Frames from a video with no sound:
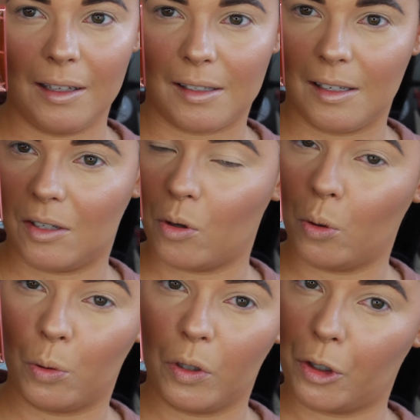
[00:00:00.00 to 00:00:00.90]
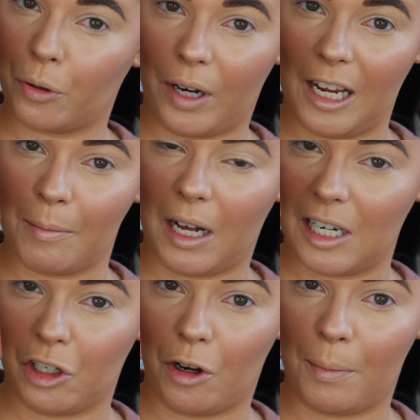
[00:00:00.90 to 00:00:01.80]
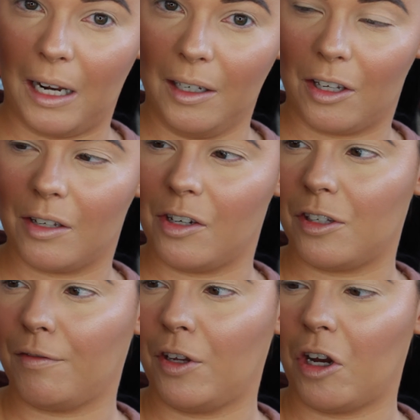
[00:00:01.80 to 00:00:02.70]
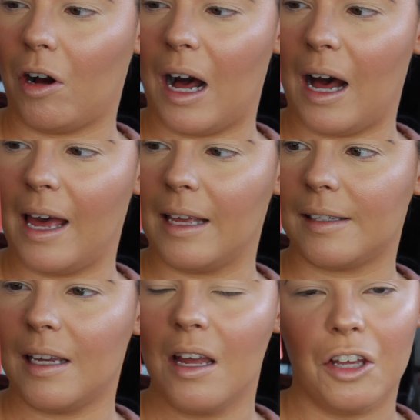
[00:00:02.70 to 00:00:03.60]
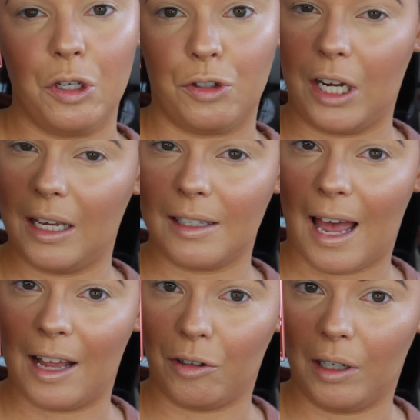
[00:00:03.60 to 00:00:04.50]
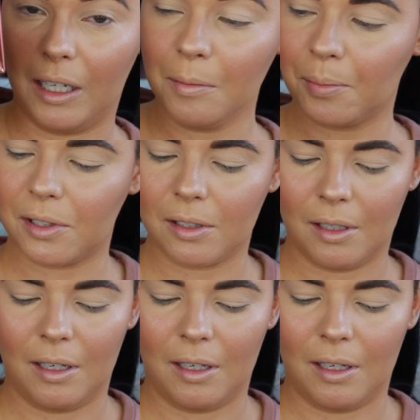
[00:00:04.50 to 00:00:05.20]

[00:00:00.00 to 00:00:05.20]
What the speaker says: This is an all cream eyeshadow palette. You can use it for your eyes, your cheeks and your lips.